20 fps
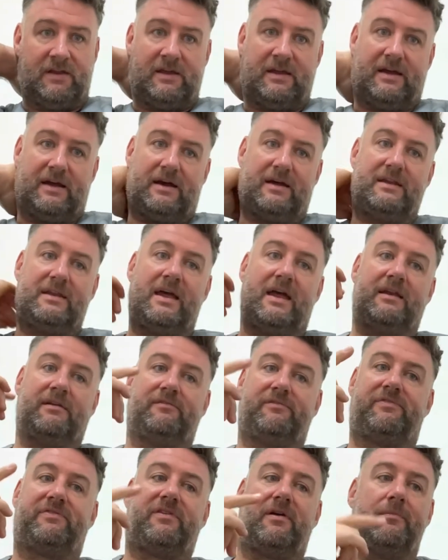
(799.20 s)
and
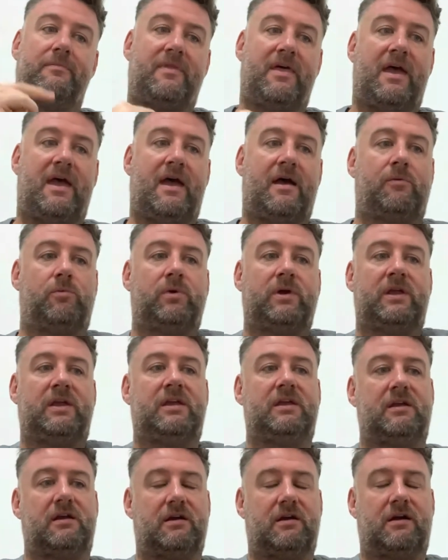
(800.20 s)
then from there we